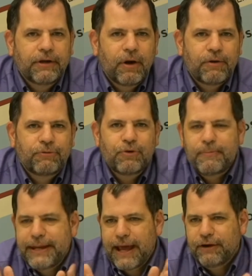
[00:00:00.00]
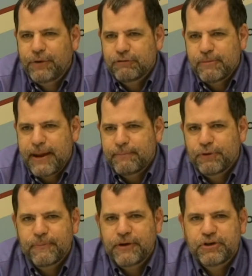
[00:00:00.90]
Don't assume the editor
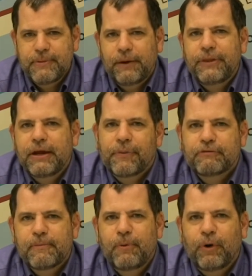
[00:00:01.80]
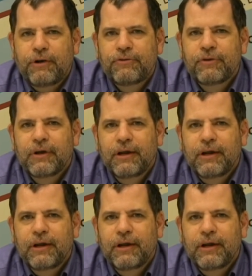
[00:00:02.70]
remembers much about the other reports.